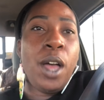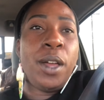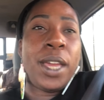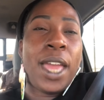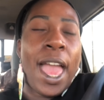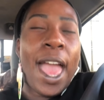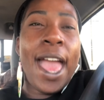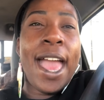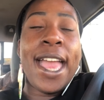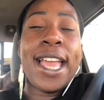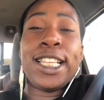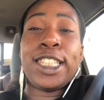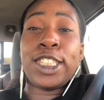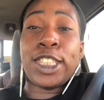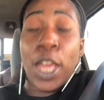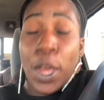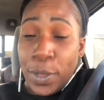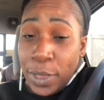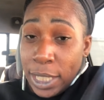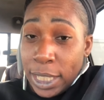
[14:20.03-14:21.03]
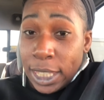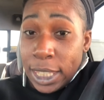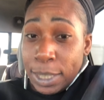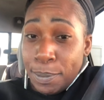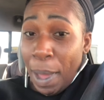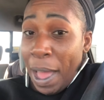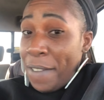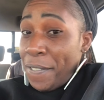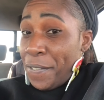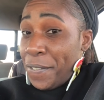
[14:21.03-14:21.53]
Okay, so this
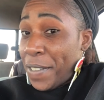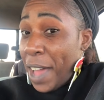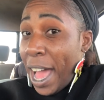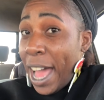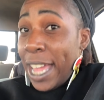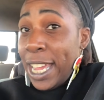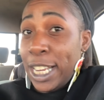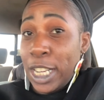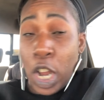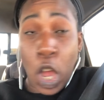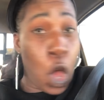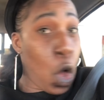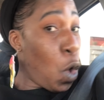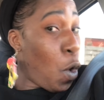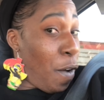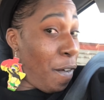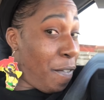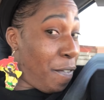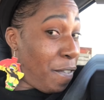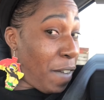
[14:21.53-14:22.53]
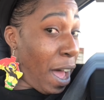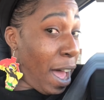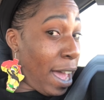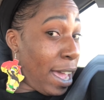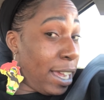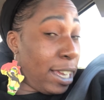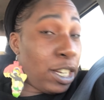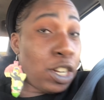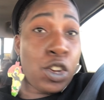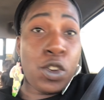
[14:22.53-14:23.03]
is my final
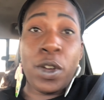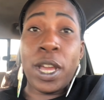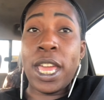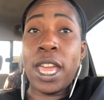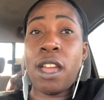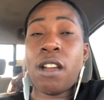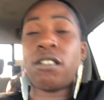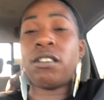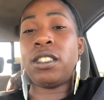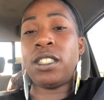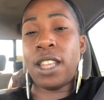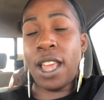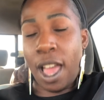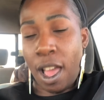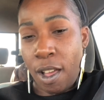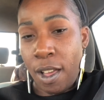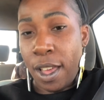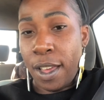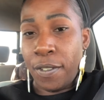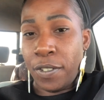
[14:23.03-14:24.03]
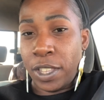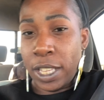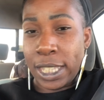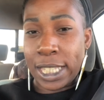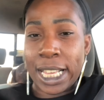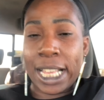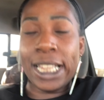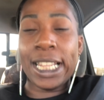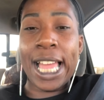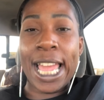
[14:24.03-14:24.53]
hairstyle of
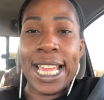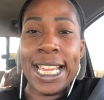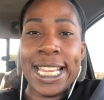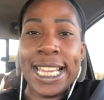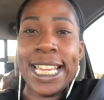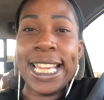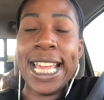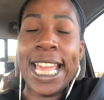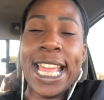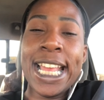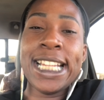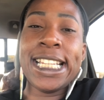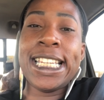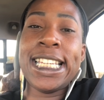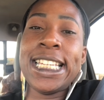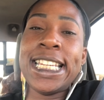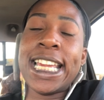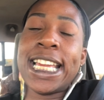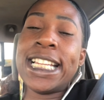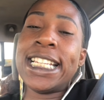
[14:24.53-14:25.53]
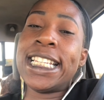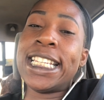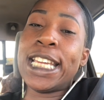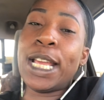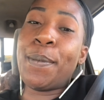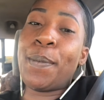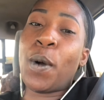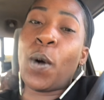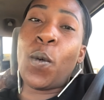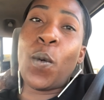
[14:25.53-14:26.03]
this Klaiyi Indian
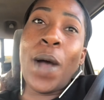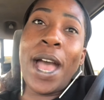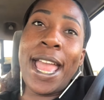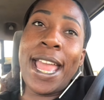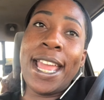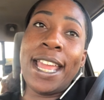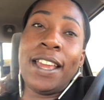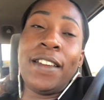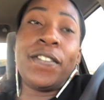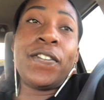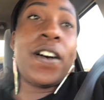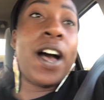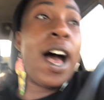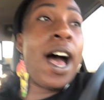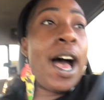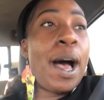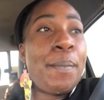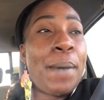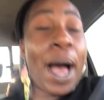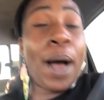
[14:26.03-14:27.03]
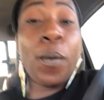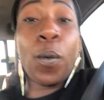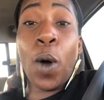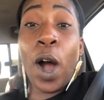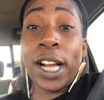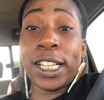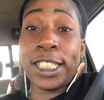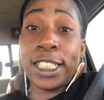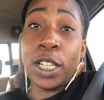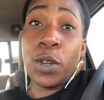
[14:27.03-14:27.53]
Deep Wave. I
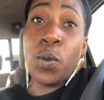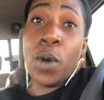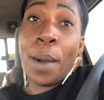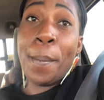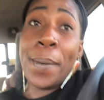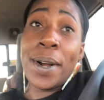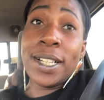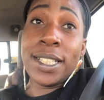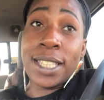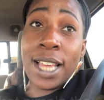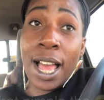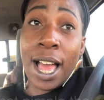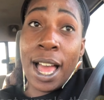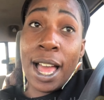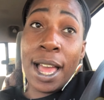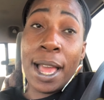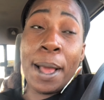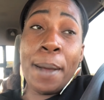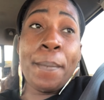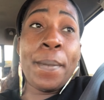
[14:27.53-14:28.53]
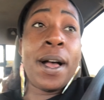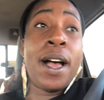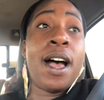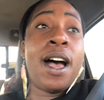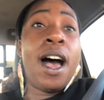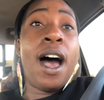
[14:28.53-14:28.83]
washed it one more time